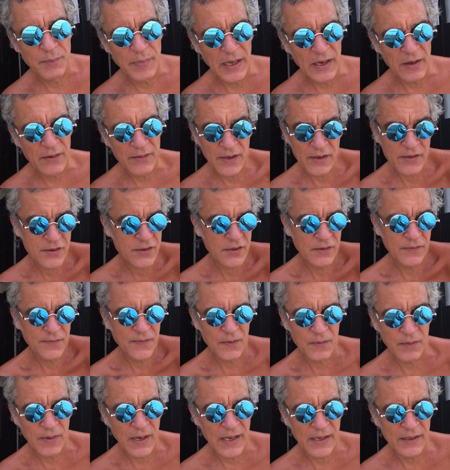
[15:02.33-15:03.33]
bigger. They're still
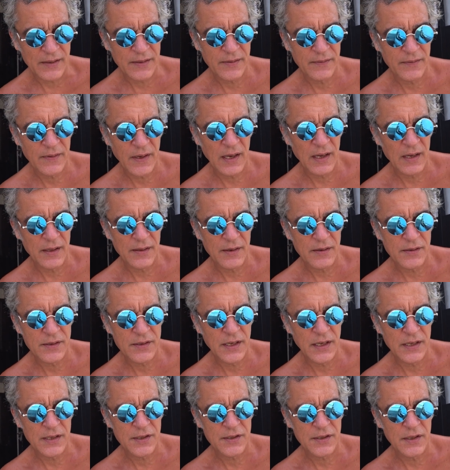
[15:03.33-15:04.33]
for rent.
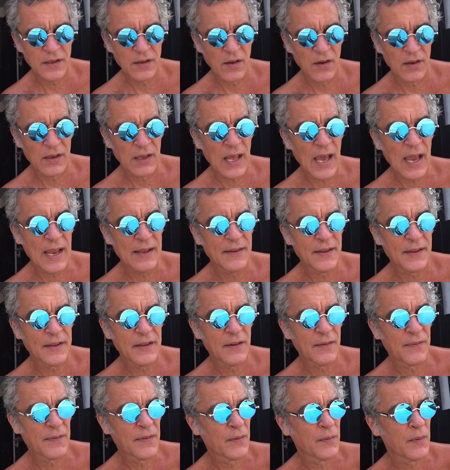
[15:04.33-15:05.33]
It's still online that
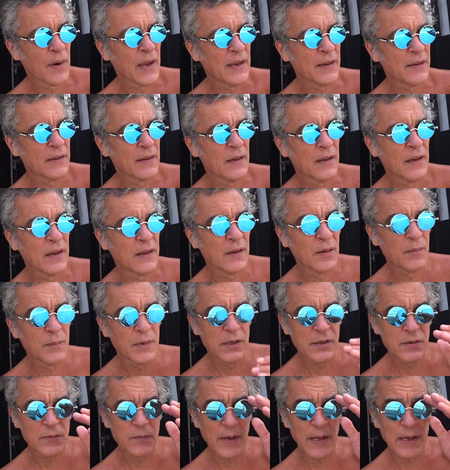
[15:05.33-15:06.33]
they're for rent.
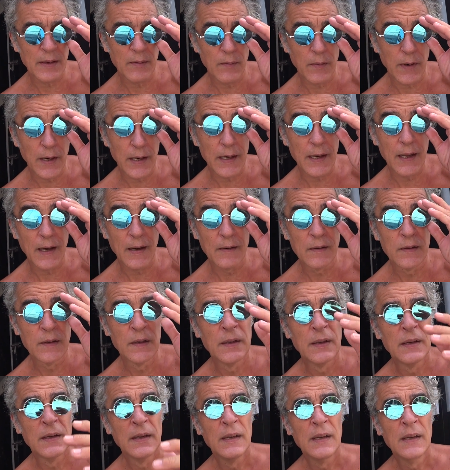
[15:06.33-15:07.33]
Nobody's renting right now.
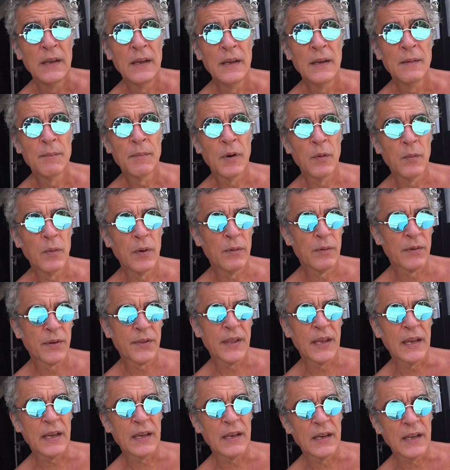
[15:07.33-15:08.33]
But we were
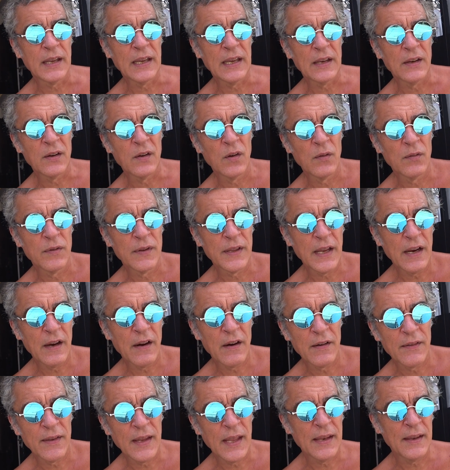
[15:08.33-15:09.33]
thinking of getting over there,
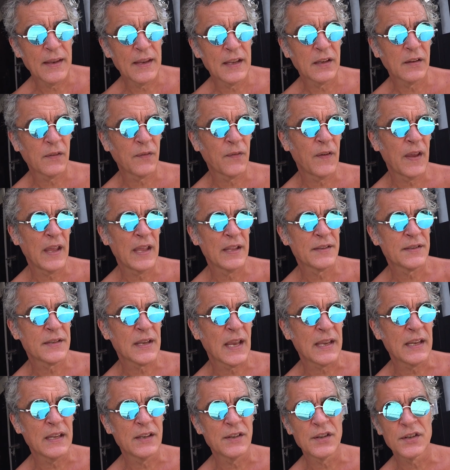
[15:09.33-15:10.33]
and then this fence,
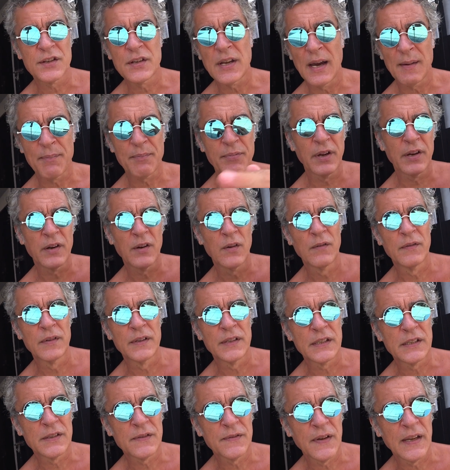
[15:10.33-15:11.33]
I could just hop right over
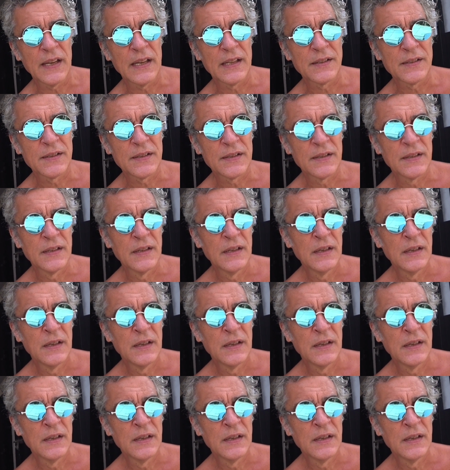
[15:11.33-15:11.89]
this fence